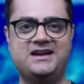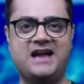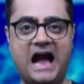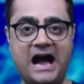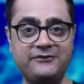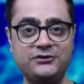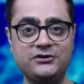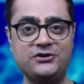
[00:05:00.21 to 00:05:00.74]

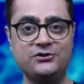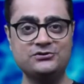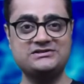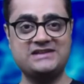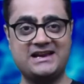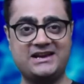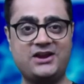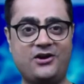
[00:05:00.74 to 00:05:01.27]
Have you
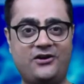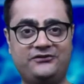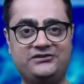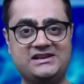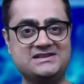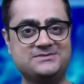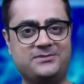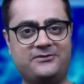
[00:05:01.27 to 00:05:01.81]
used any of
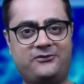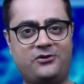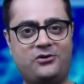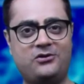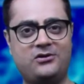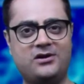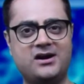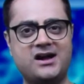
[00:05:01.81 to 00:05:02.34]
these
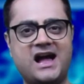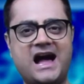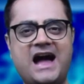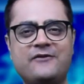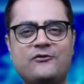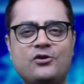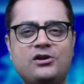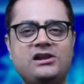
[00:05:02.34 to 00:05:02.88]
before?
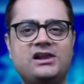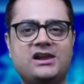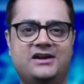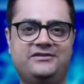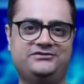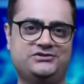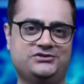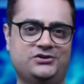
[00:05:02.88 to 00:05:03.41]
I would
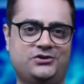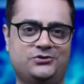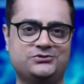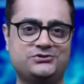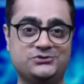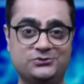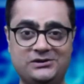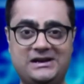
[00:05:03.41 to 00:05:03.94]
love to know.
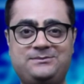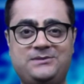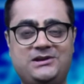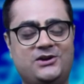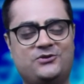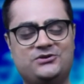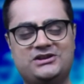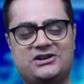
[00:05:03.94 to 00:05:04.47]
Do me
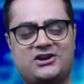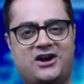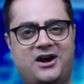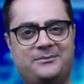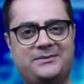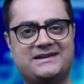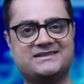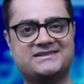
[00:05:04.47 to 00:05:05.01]
know in the
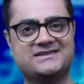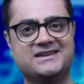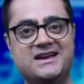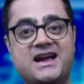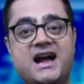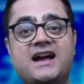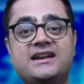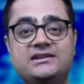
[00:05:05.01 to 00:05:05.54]
comments
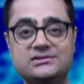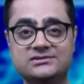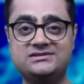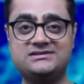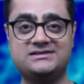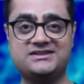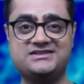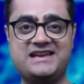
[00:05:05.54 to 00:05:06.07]
and do
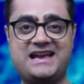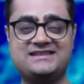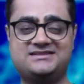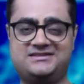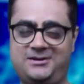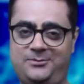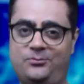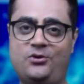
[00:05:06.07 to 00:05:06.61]

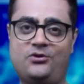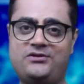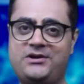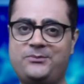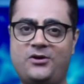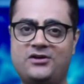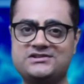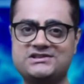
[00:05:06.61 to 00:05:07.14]
suggest some more
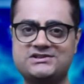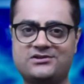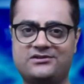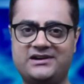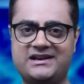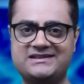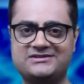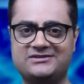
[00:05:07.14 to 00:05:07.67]

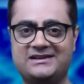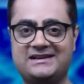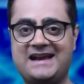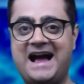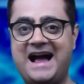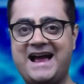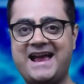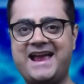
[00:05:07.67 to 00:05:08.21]
repositories so that
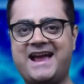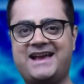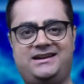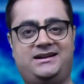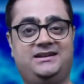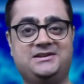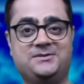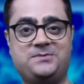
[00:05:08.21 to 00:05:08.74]
I and
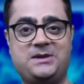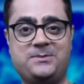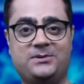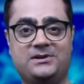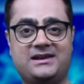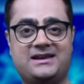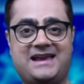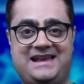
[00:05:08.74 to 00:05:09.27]
other
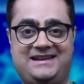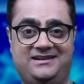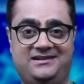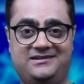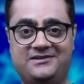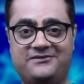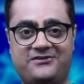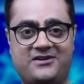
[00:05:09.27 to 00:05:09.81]
people can
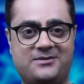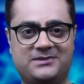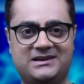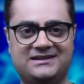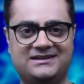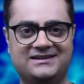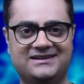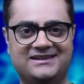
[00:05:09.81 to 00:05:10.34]
learn from it.
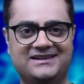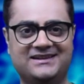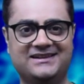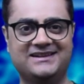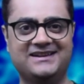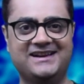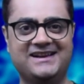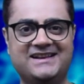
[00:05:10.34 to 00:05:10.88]

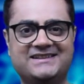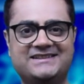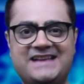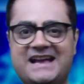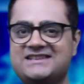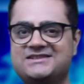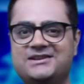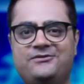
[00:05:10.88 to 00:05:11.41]

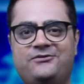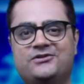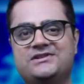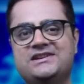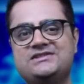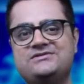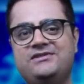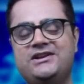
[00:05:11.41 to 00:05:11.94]
That's it for
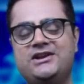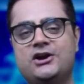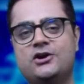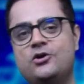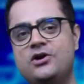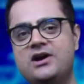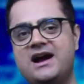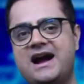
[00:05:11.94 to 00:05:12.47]
this
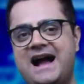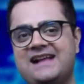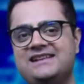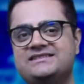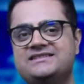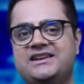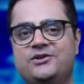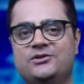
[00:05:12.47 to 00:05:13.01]
video.
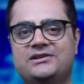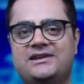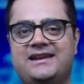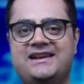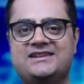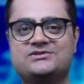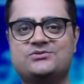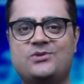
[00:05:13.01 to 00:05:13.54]
I'll see you in the
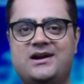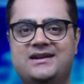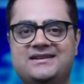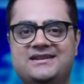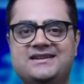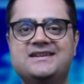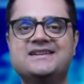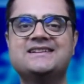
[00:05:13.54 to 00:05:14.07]
next
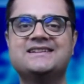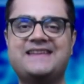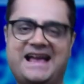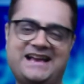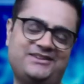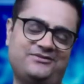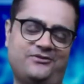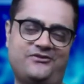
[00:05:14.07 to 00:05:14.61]
one.
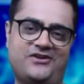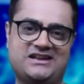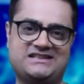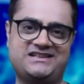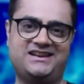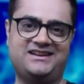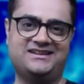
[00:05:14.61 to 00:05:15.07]
Thanks for watching.